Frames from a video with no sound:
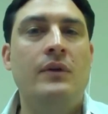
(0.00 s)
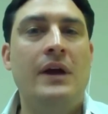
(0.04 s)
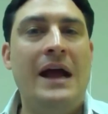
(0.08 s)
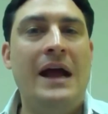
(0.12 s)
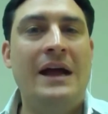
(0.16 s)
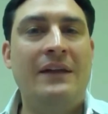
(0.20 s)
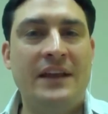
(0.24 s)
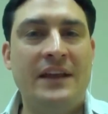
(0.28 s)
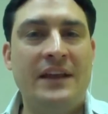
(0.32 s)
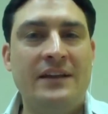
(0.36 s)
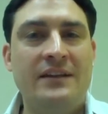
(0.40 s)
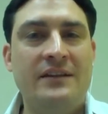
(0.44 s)

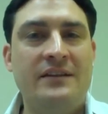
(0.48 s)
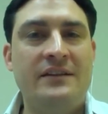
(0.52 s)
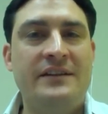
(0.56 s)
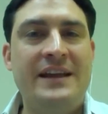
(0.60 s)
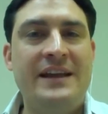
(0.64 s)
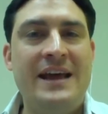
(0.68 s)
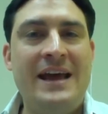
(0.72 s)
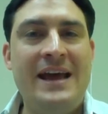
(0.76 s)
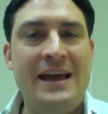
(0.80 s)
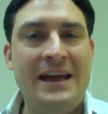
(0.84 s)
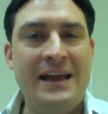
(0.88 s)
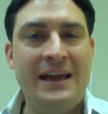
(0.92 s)
at the end of the
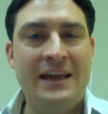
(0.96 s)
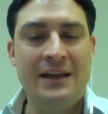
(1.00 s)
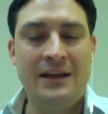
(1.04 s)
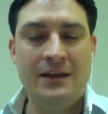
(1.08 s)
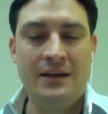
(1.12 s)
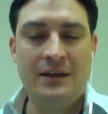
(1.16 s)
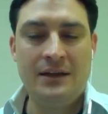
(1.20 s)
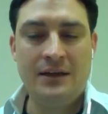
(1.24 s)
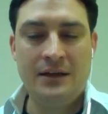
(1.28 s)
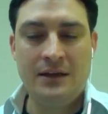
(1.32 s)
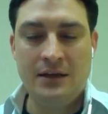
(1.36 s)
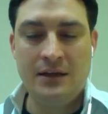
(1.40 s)
day,
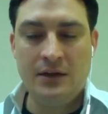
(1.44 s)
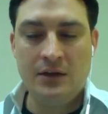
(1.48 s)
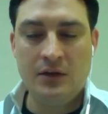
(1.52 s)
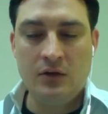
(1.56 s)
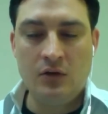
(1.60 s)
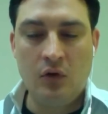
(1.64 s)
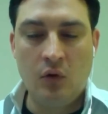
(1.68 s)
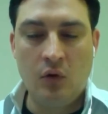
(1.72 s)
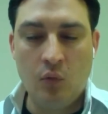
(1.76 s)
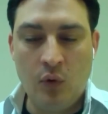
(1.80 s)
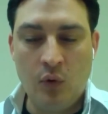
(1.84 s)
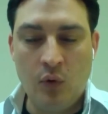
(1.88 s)

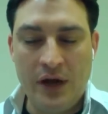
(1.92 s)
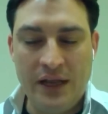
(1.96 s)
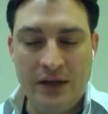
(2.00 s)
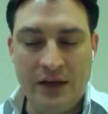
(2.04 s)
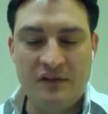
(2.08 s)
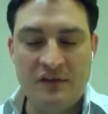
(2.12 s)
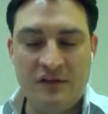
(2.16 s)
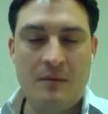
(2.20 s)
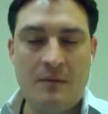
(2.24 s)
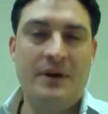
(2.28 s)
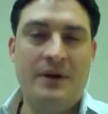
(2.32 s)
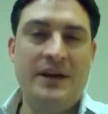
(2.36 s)
when
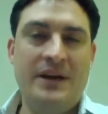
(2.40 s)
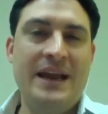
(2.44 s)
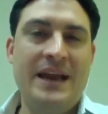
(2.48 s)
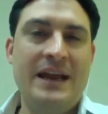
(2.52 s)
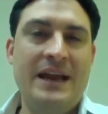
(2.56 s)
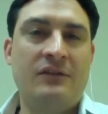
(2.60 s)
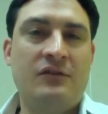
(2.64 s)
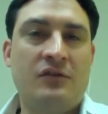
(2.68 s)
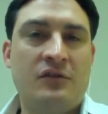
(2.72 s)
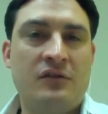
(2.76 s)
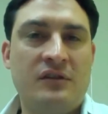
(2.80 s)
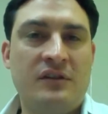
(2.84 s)
somebody
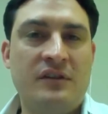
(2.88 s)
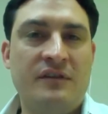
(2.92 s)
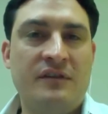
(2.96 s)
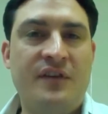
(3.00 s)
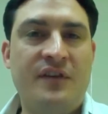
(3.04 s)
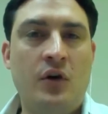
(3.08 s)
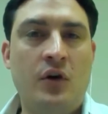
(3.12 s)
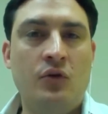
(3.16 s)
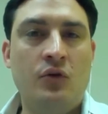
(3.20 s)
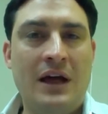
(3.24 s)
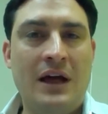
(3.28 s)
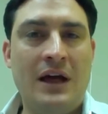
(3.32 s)
answers the
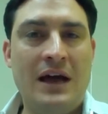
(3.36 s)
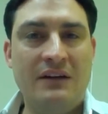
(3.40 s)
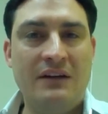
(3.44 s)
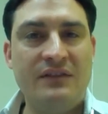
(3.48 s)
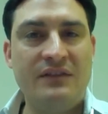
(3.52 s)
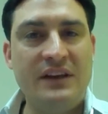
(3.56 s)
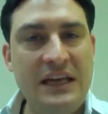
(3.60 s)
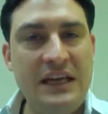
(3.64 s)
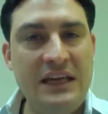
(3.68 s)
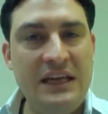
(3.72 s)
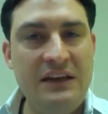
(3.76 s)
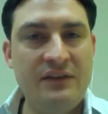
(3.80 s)
phone
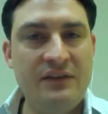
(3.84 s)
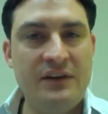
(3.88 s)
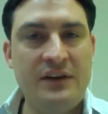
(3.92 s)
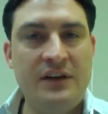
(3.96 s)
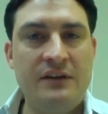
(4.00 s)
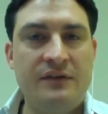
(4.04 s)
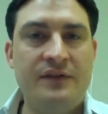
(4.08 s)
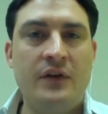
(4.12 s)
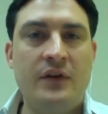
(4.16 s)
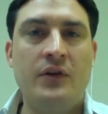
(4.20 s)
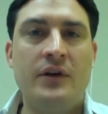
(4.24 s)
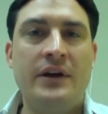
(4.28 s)
live, even
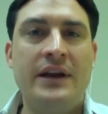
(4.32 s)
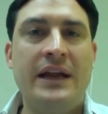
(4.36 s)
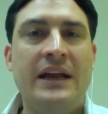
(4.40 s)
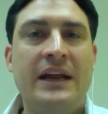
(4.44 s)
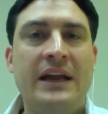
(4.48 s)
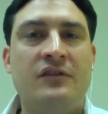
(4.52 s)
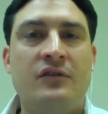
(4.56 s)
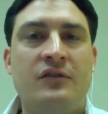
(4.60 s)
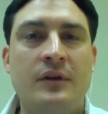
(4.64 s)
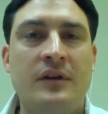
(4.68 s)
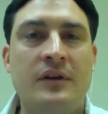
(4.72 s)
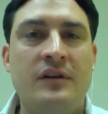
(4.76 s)
if they're an
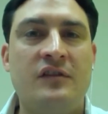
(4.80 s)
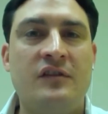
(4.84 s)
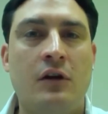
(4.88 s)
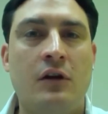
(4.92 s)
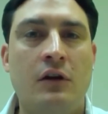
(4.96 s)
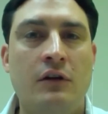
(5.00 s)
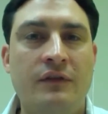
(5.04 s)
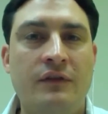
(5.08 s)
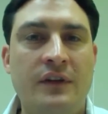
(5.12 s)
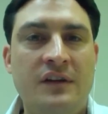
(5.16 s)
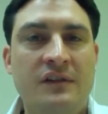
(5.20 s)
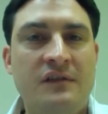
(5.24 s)
answering
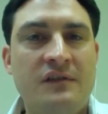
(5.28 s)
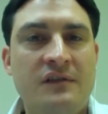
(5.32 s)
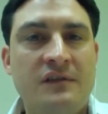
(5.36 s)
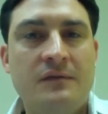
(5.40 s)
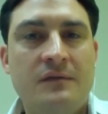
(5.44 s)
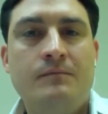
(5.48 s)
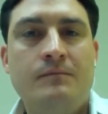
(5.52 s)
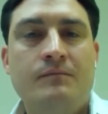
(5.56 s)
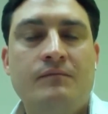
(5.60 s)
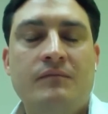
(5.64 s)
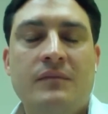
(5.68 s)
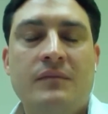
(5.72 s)

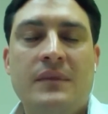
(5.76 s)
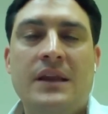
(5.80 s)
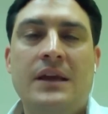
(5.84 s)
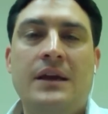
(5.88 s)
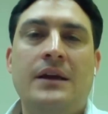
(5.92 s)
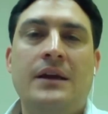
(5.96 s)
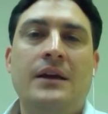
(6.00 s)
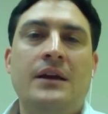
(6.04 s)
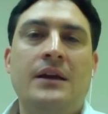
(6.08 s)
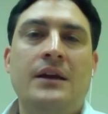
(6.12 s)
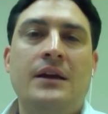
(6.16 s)
service,